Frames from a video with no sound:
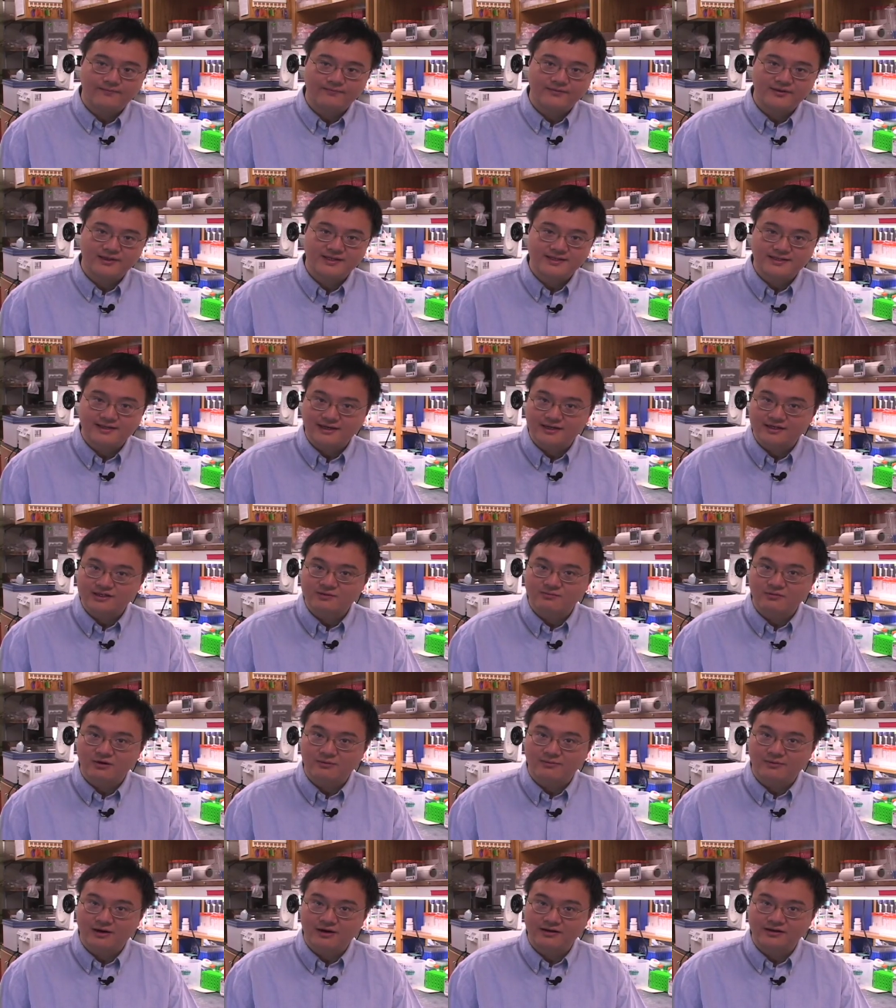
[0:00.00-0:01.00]
design
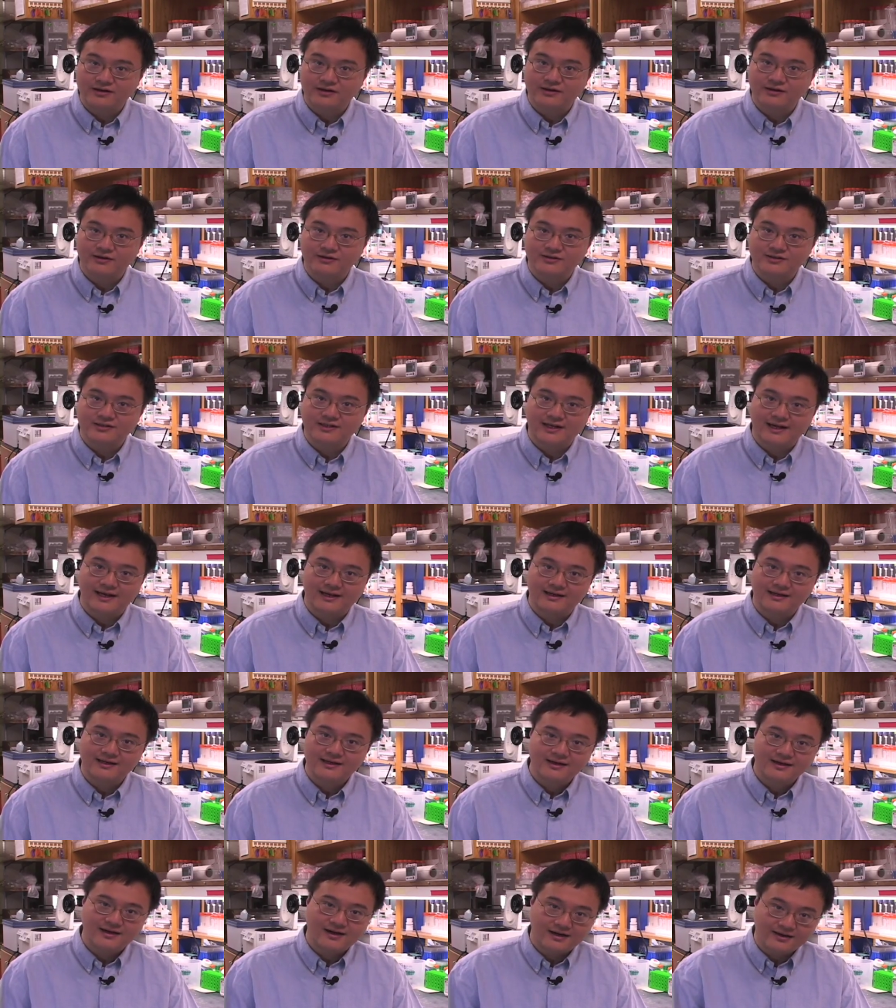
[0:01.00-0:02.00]
small molecules that
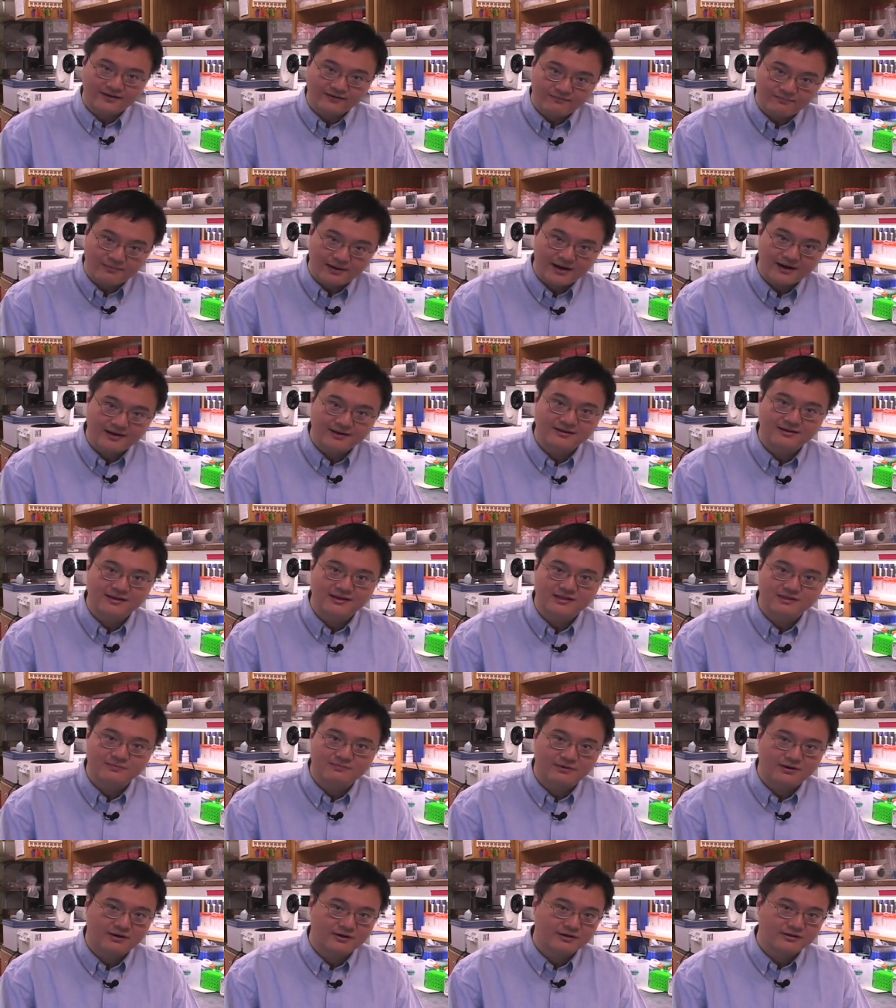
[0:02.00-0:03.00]
kind of bind these
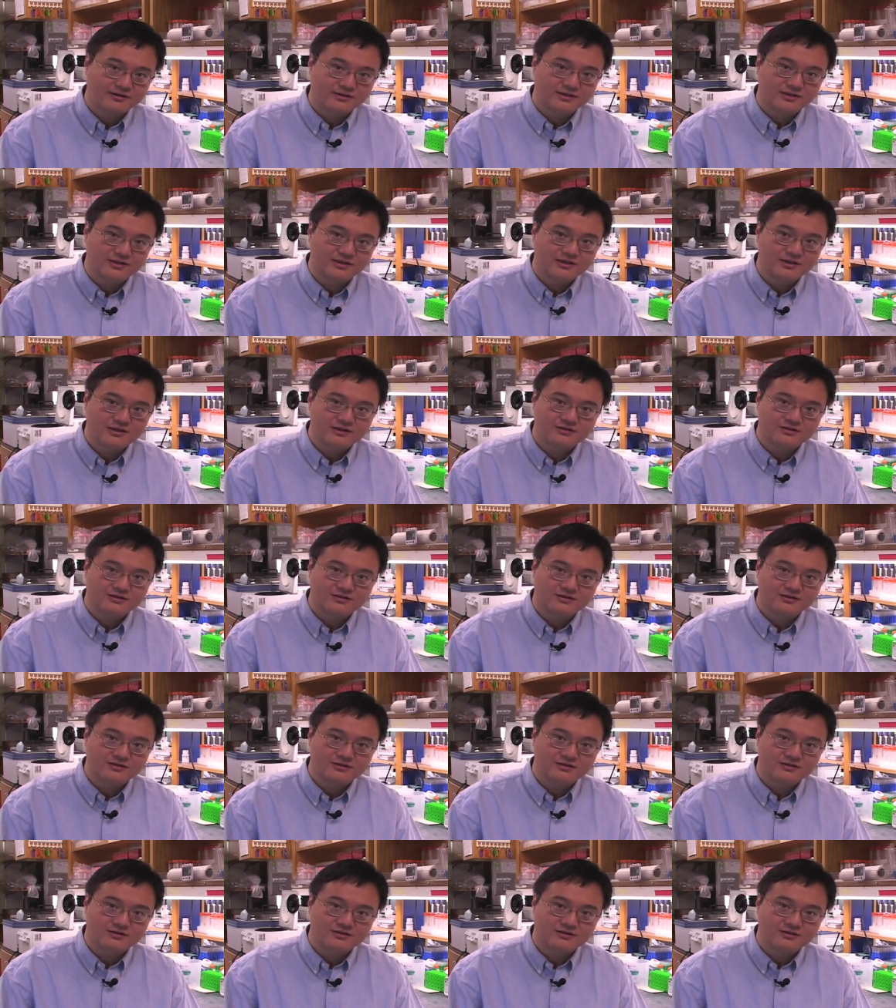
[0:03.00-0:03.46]
parts